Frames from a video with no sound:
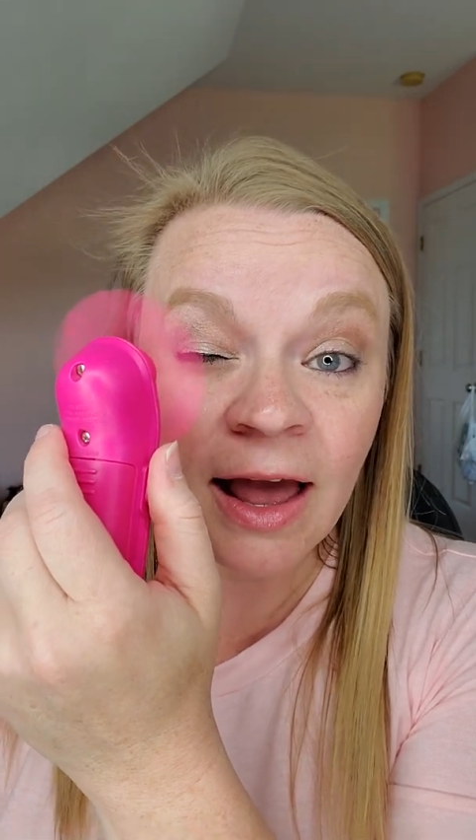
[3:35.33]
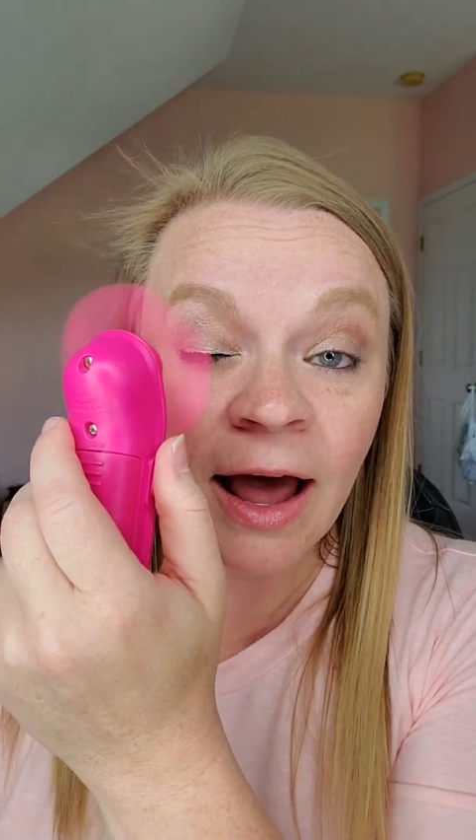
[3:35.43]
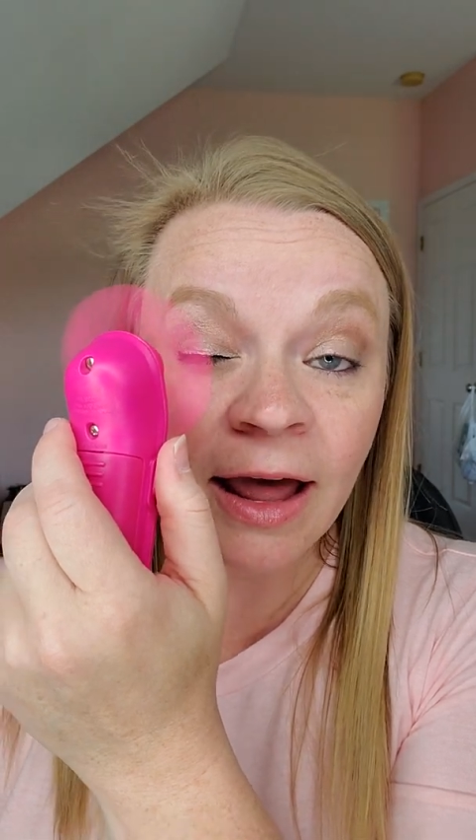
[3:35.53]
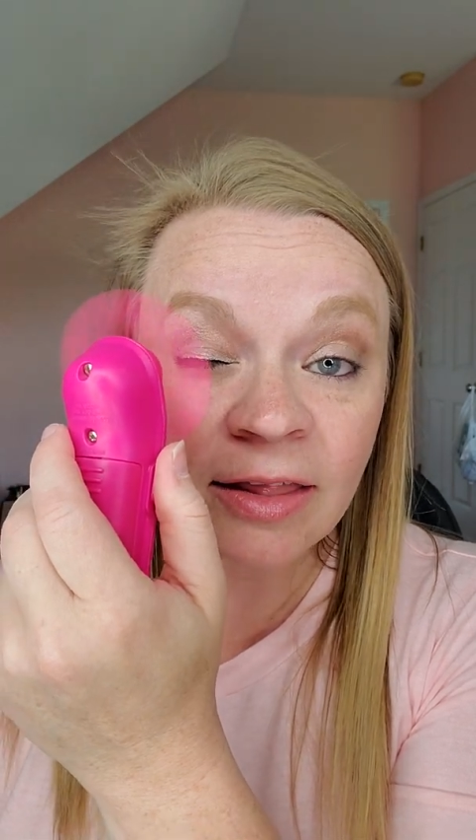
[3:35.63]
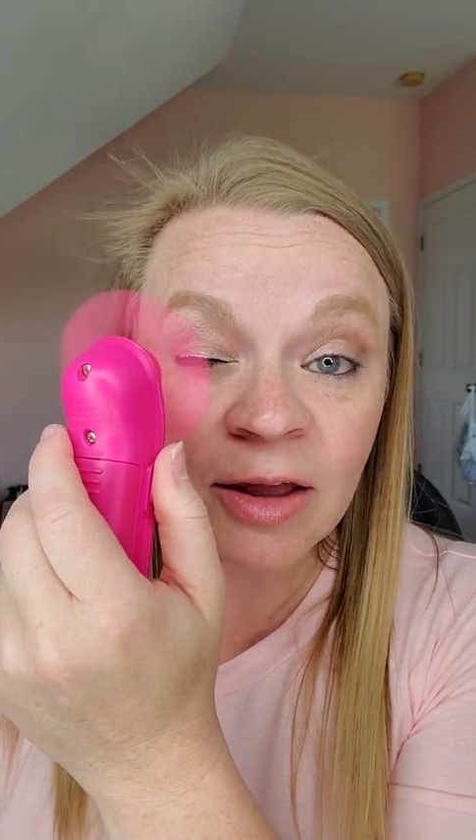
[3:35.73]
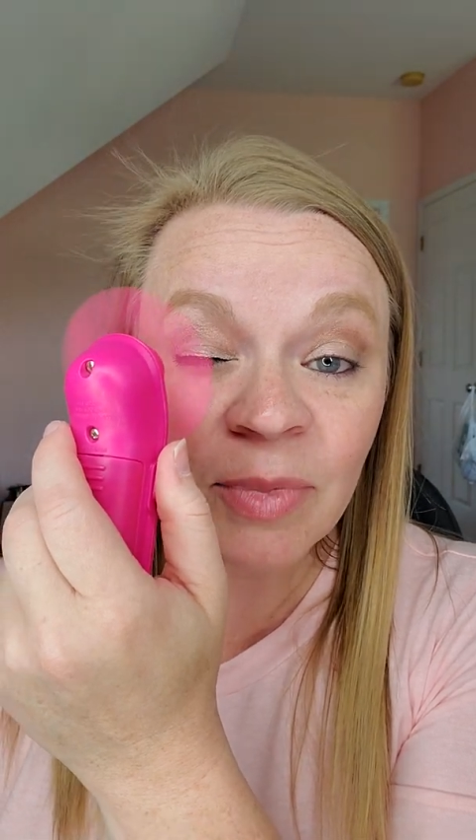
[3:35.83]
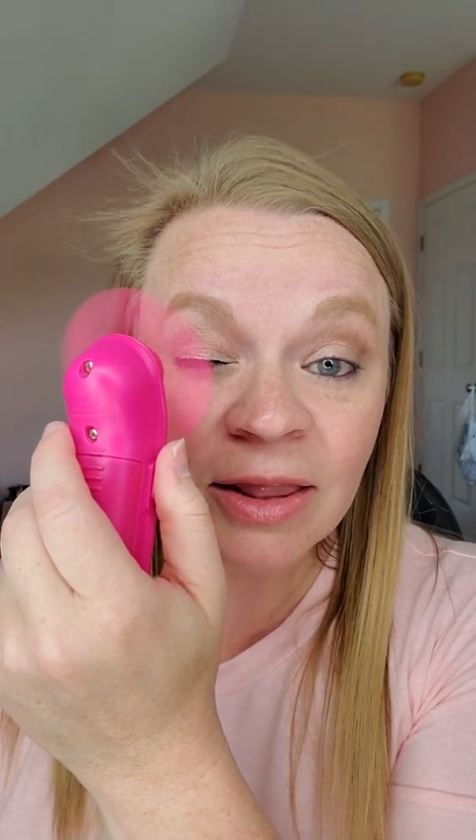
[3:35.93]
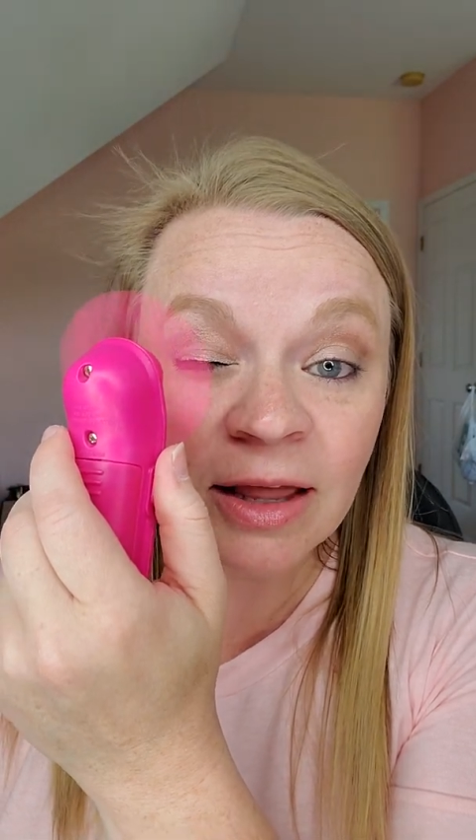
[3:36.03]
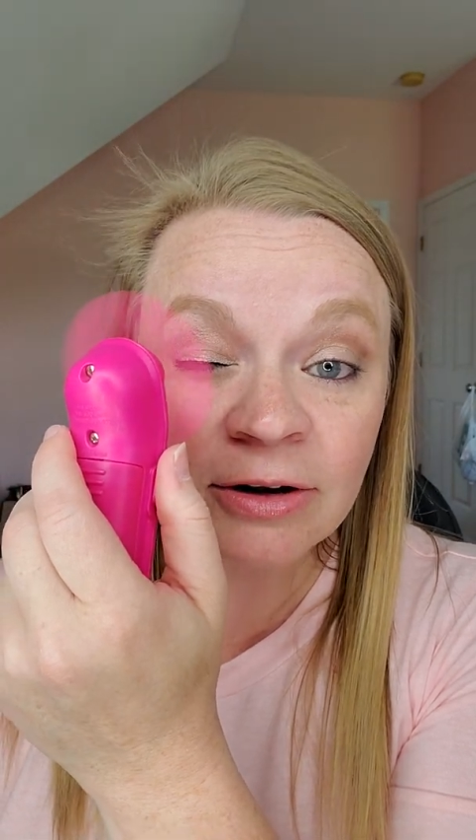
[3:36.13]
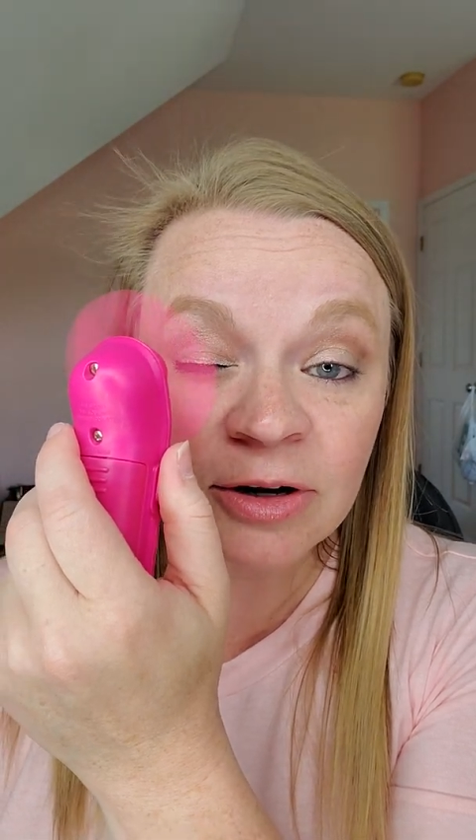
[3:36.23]
I like my
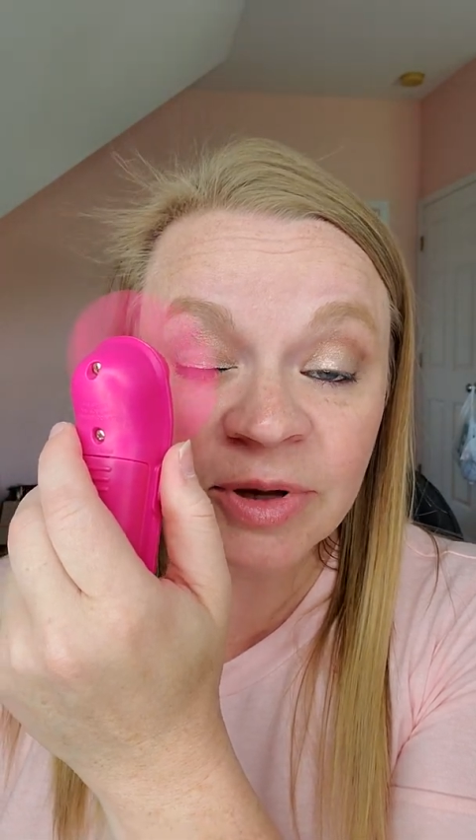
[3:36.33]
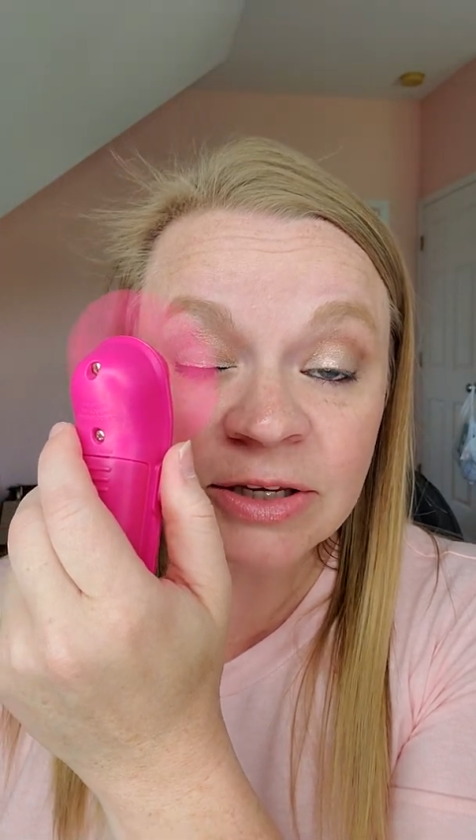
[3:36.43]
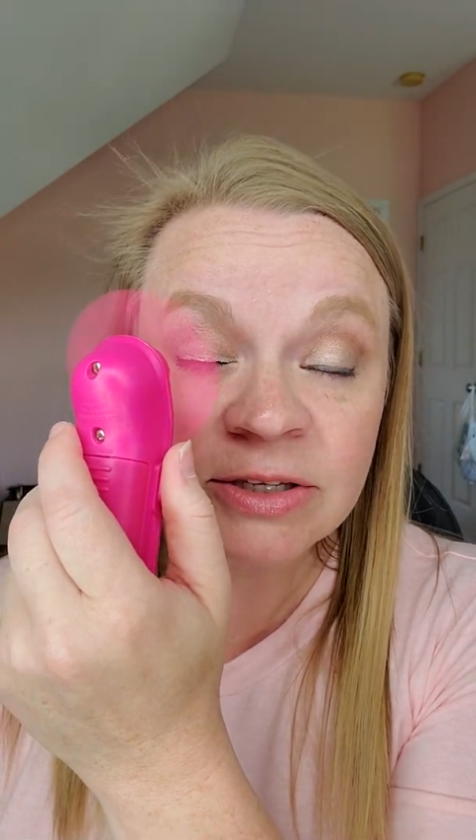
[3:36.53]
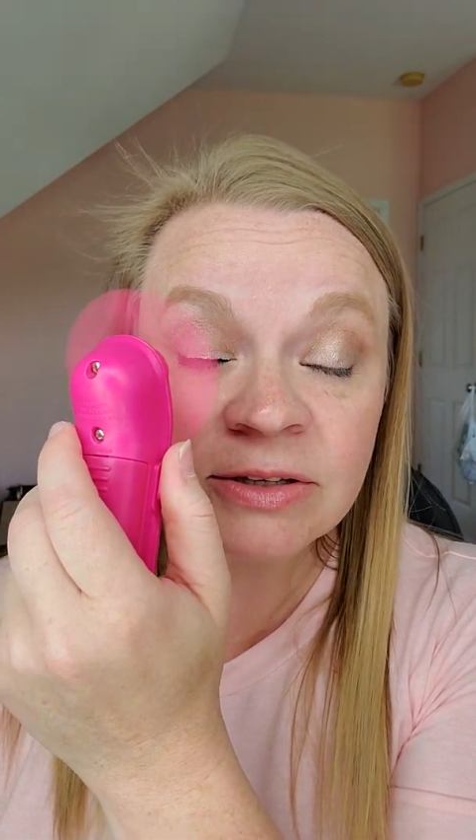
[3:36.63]
liner to be